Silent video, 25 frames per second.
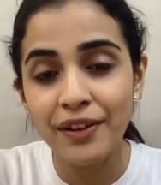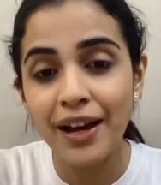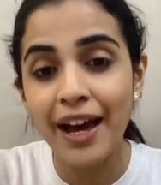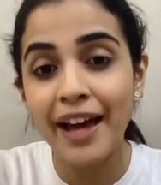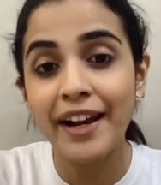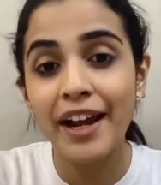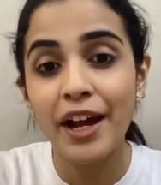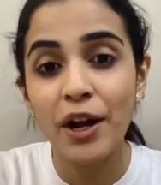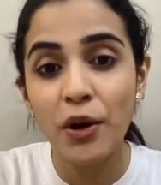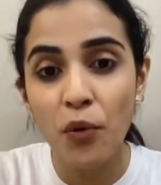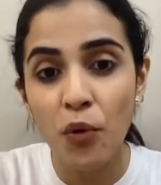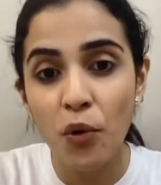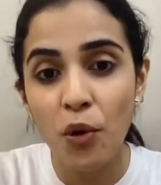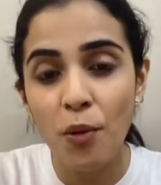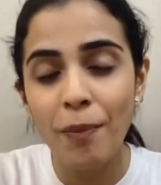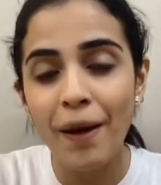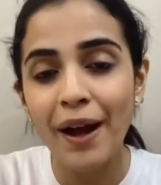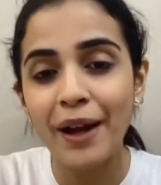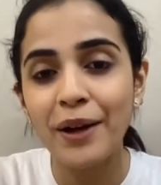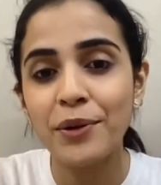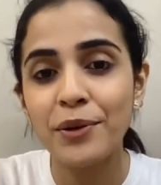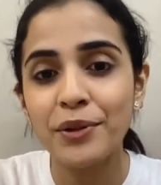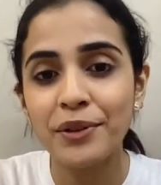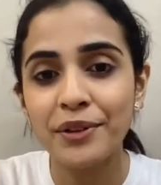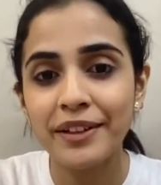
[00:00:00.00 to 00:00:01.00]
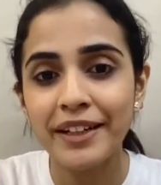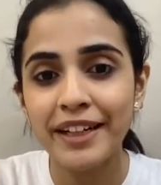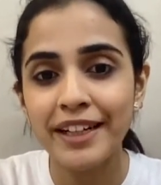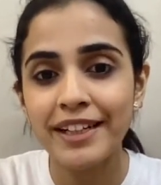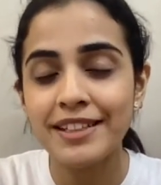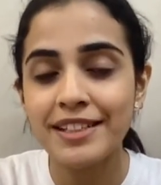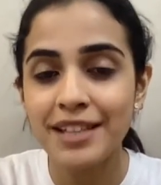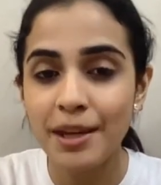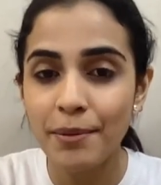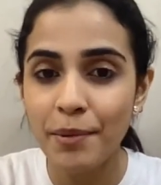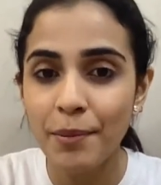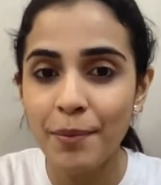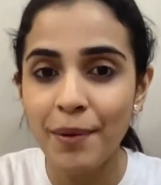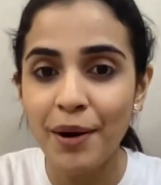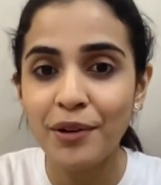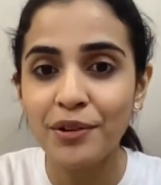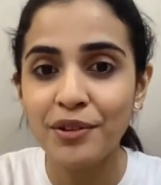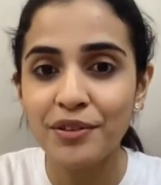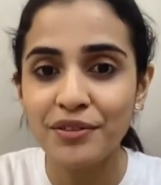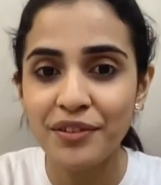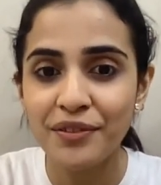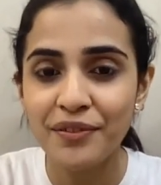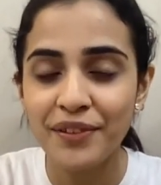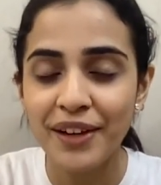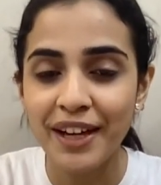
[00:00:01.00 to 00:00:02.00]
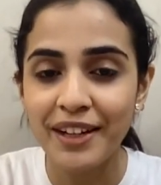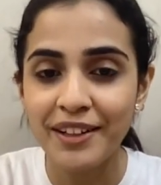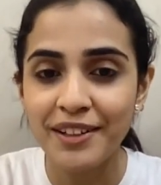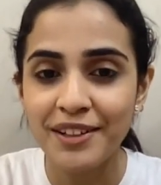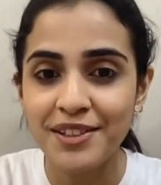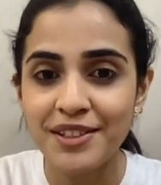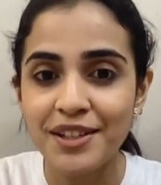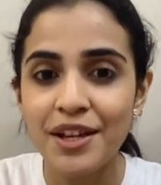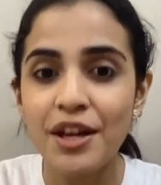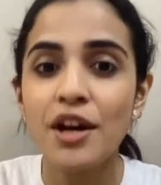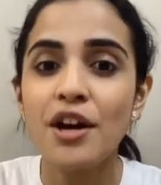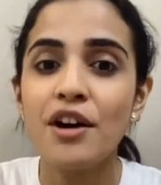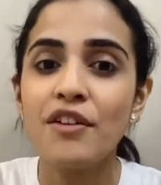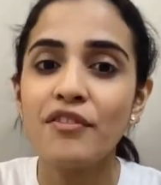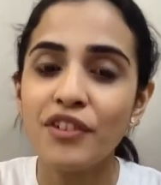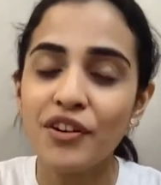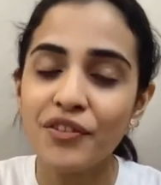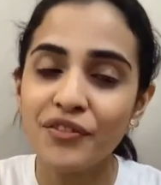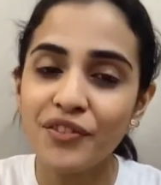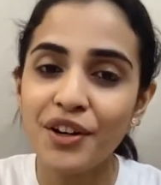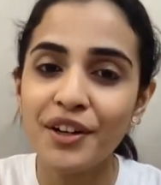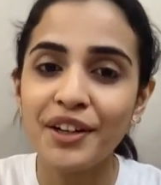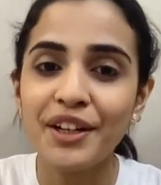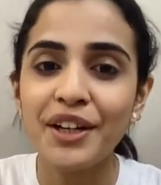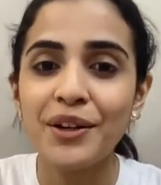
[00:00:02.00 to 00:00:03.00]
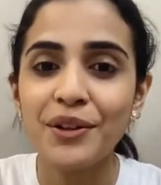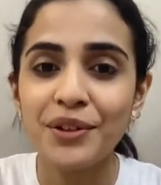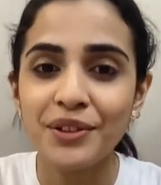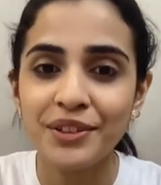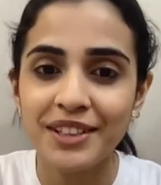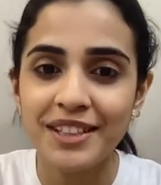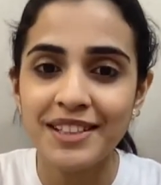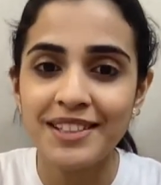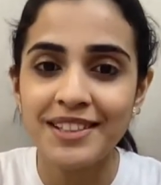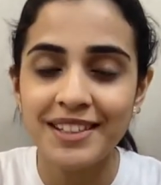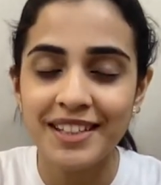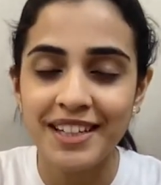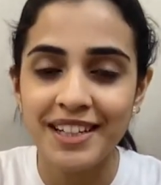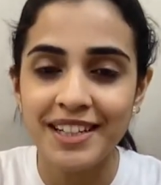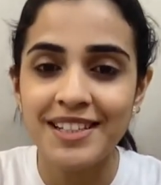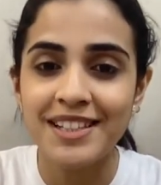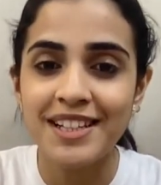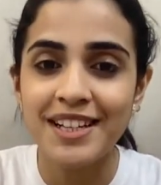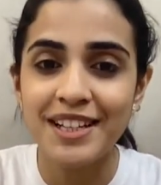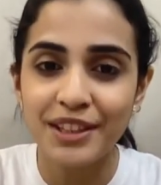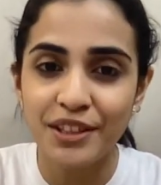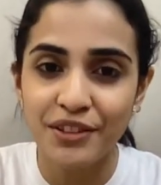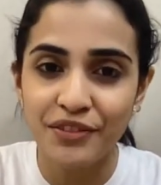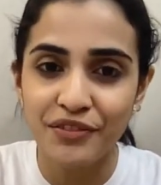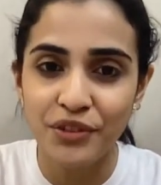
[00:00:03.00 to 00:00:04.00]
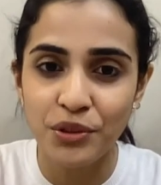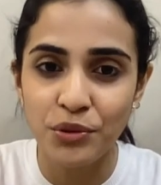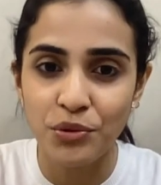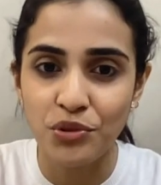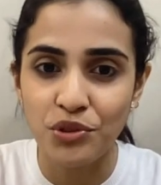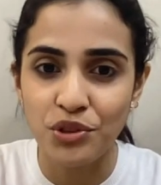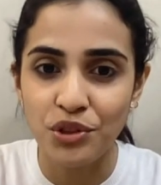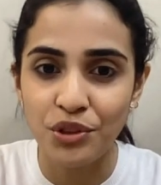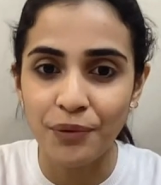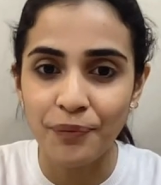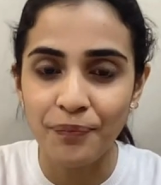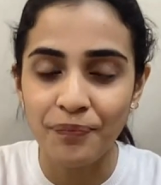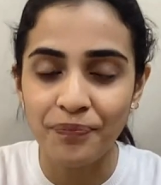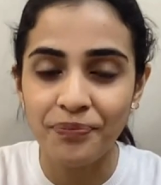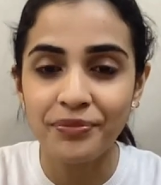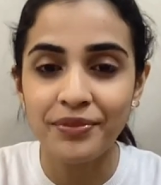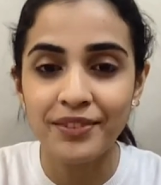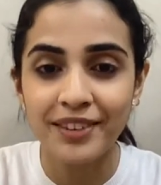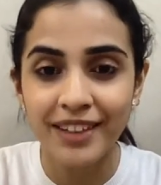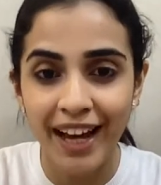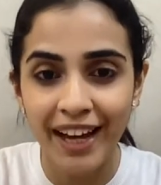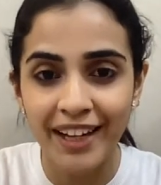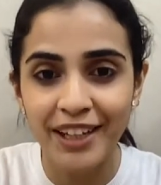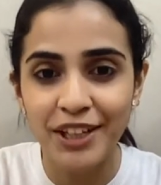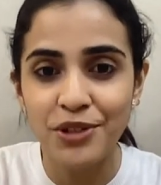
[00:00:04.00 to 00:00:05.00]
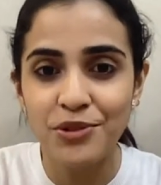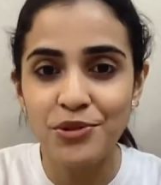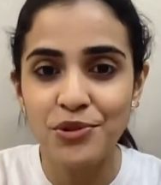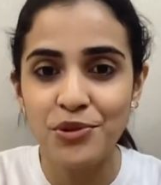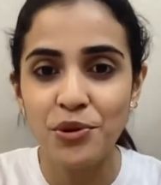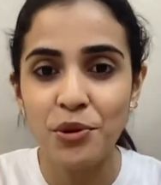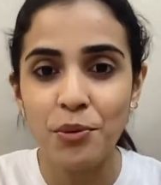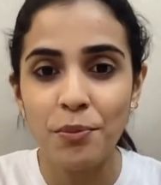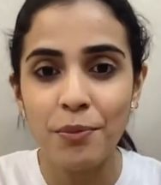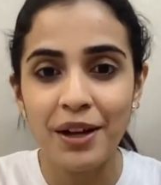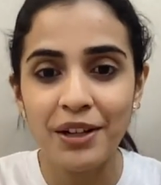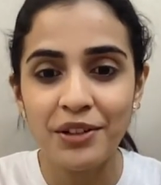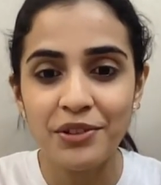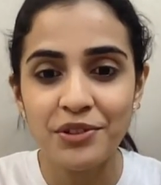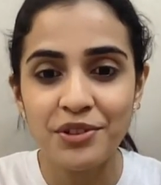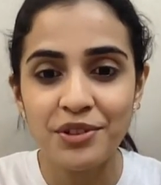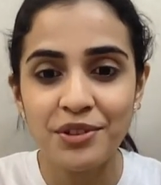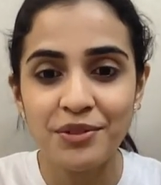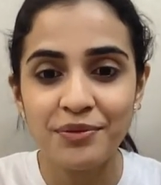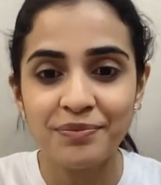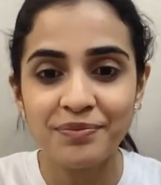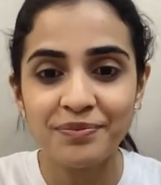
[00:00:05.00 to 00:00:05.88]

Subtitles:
and I hope I could create some amount of awareness for working on these things in the future. Thank you so much.